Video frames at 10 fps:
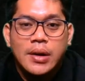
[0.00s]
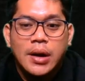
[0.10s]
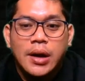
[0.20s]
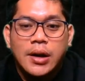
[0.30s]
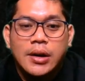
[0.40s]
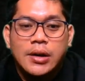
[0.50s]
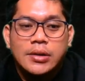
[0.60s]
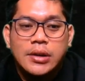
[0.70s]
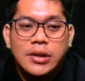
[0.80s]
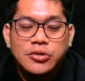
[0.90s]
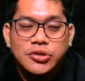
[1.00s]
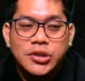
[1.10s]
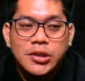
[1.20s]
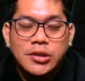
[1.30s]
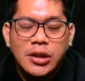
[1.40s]
data
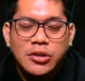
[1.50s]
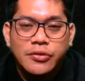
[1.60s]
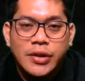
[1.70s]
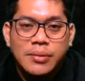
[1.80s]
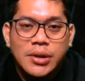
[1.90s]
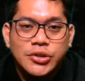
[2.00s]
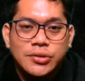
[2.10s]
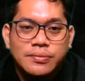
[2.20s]
acquisition. Thank you very much.